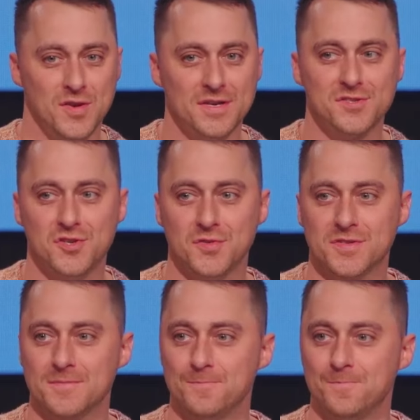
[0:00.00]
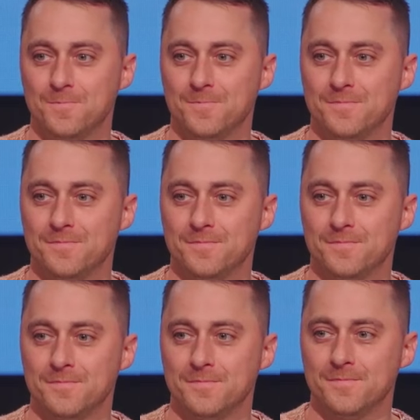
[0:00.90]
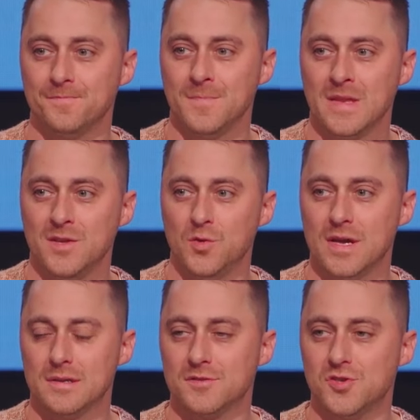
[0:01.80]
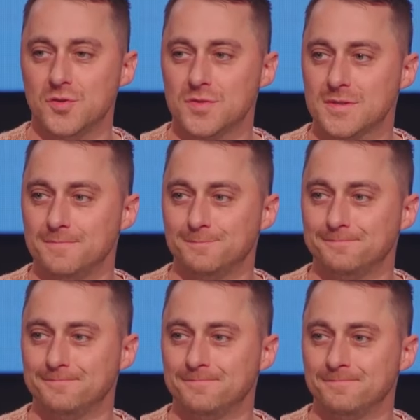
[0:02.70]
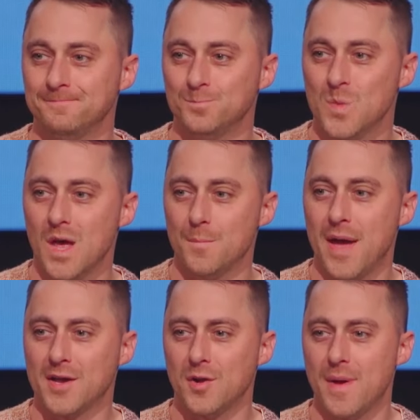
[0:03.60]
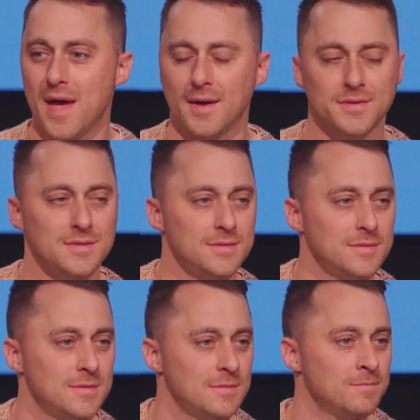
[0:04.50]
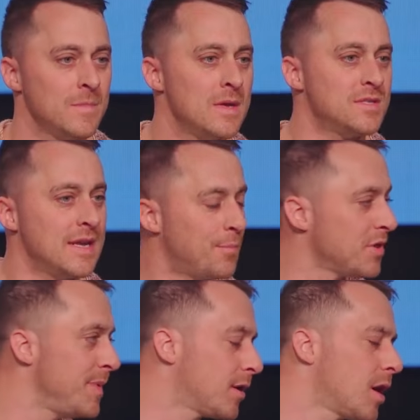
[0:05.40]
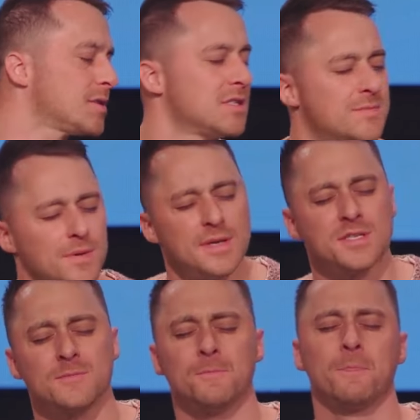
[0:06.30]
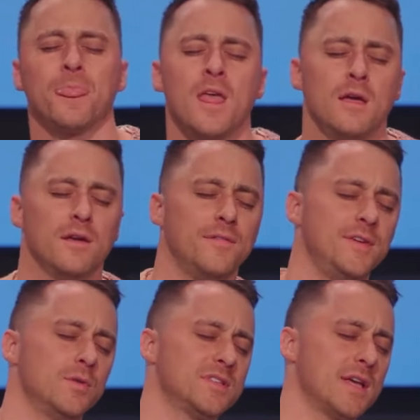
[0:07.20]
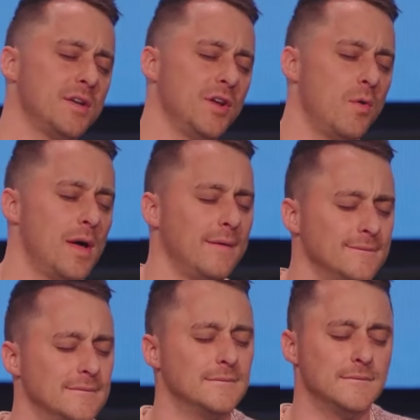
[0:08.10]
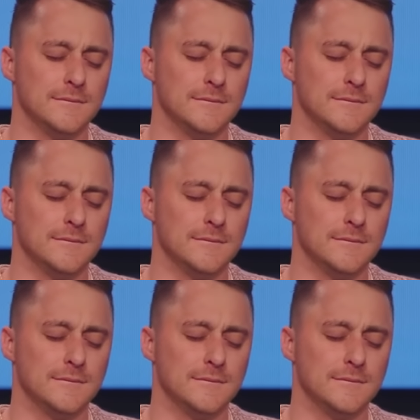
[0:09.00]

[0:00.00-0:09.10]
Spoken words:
You get to choose. You get to choose. Unpack your bags. Stand up with me across this place. If you would say, you know what?